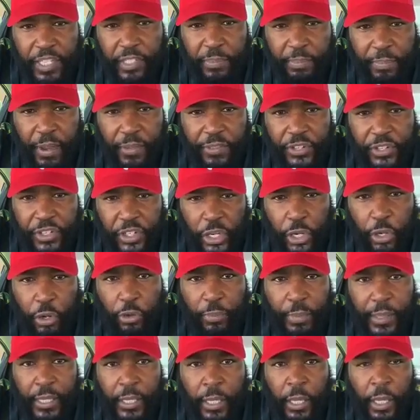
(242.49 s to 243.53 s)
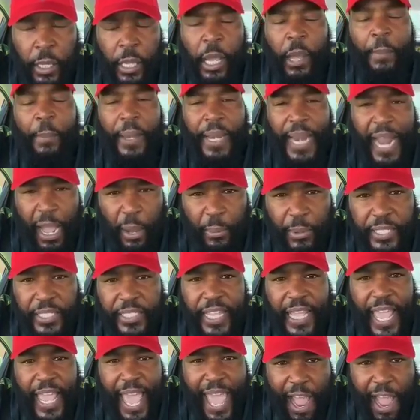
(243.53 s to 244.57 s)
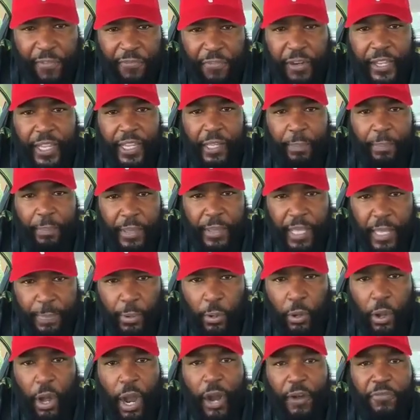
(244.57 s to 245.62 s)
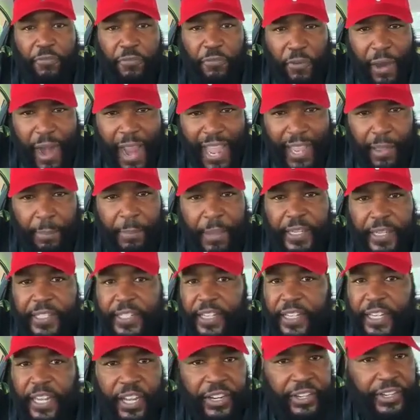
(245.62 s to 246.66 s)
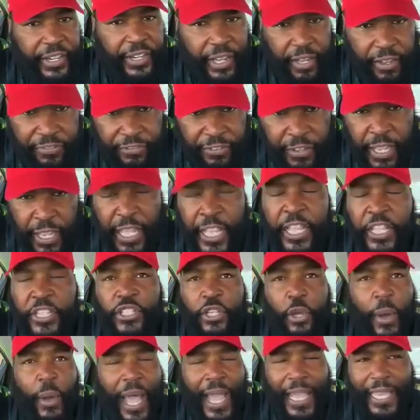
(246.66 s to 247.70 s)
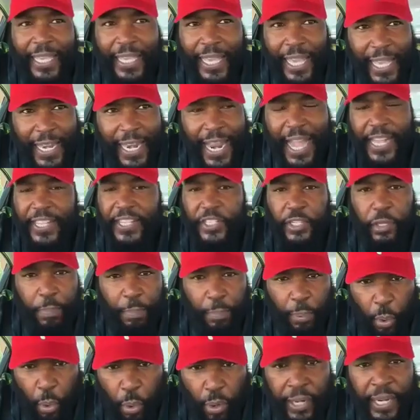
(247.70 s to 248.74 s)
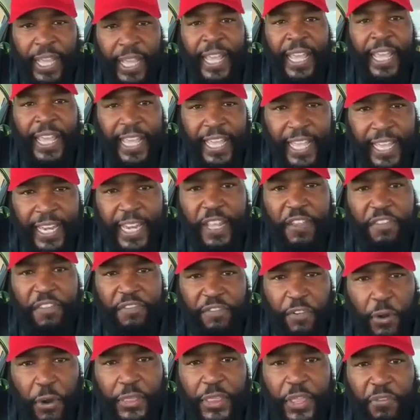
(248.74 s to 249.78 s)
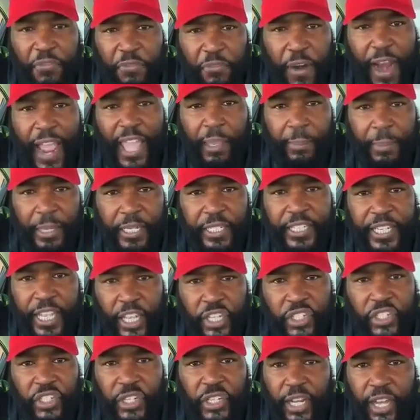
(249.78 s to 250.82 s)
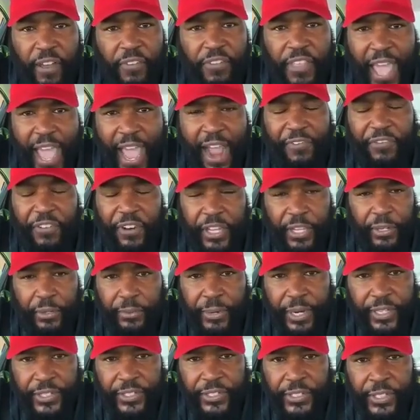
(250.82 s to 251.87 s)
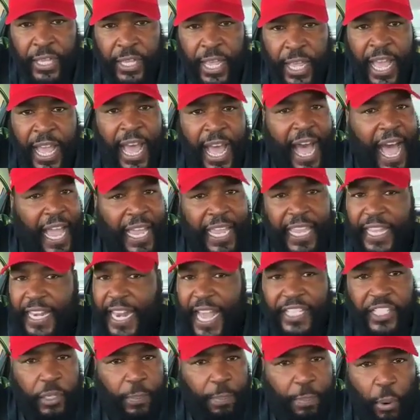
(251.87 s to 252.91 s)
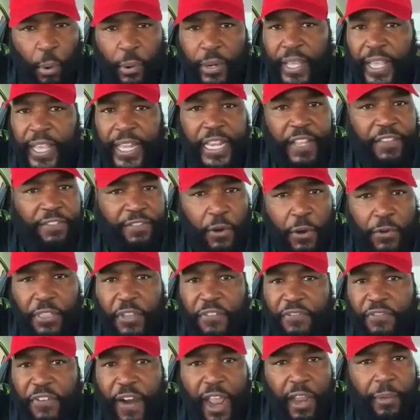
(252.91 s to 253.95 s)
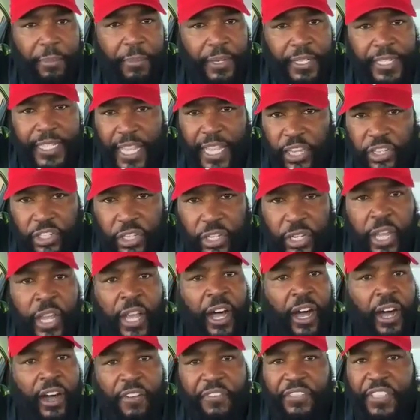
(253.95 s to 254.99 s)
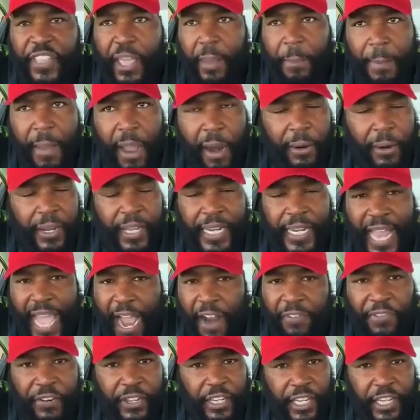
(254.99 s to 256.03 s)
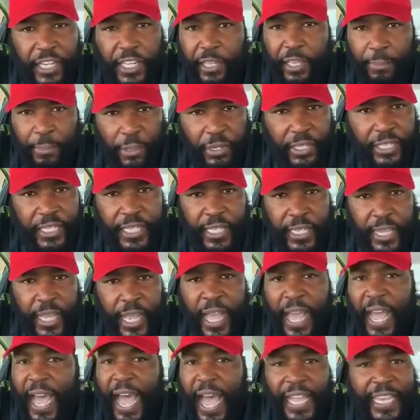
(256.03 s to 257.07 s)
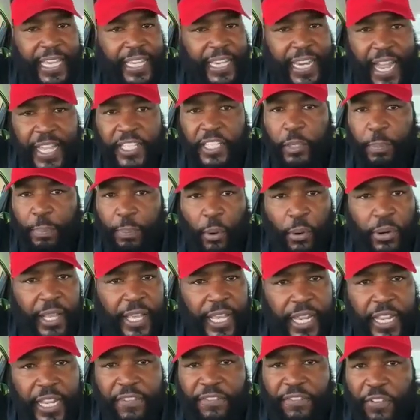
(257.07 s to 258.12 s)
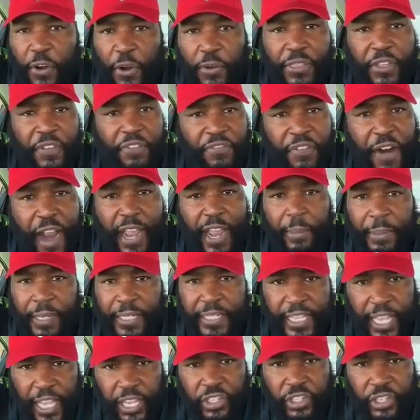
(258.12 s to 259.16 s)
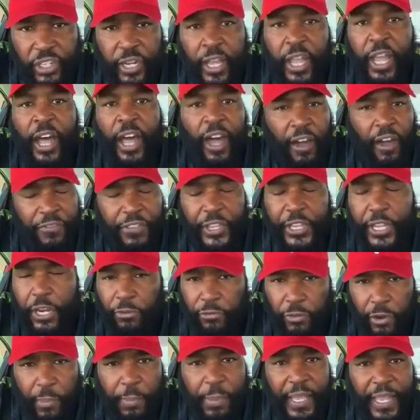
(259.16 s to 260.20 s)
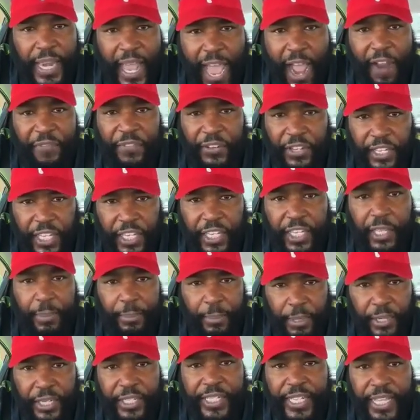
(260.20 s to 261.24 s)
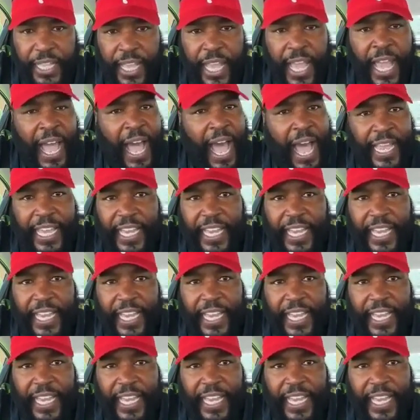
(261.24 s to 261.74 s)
place, Brother Jacoby, but I would say African people are fragmented enough, so I cannot support any further fragmentation of the African race. I cannot support any further fragmentation of the American African community. I cannot support any further fragmentation of the Caribbean African community.